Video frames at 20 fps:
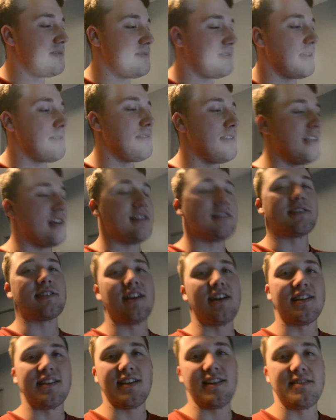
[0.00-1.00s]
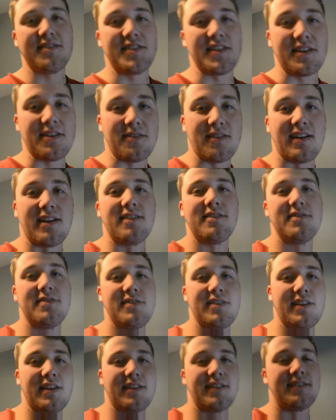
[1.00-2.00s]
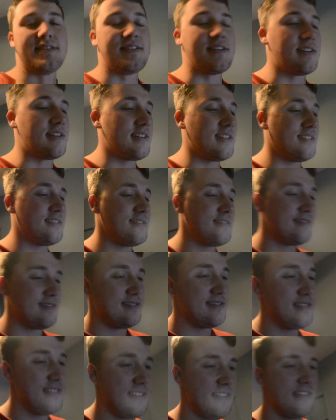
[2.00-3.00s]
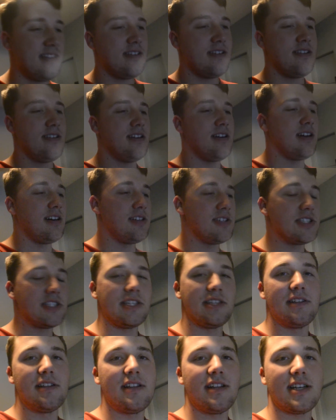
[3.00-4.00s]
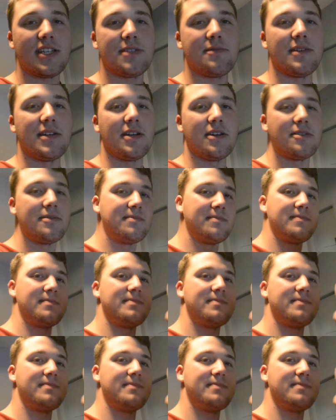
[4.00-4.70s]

if you like this content, stick around, and I'll see you in the next video.